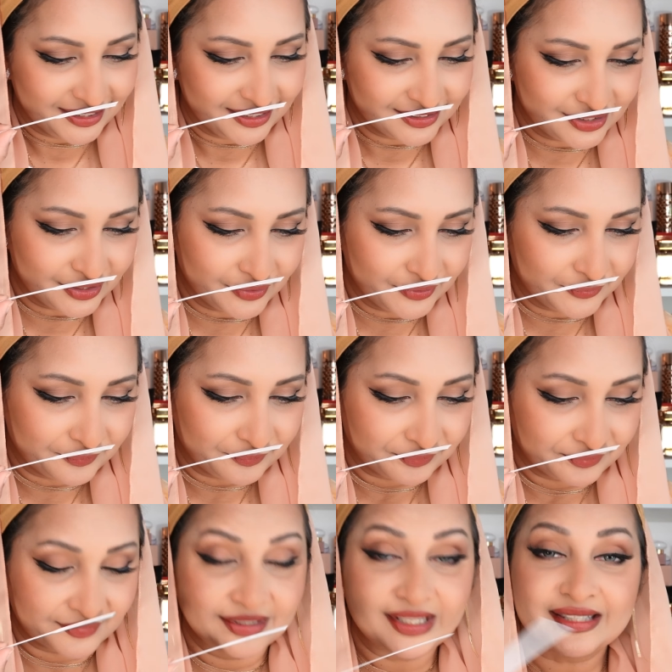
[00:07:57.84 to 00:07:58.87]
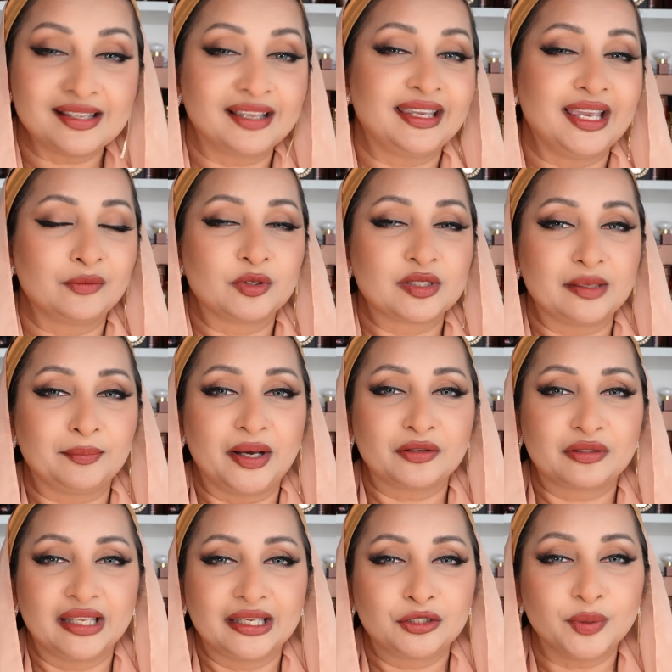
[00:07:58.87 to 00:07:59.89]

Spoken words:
so this again was about like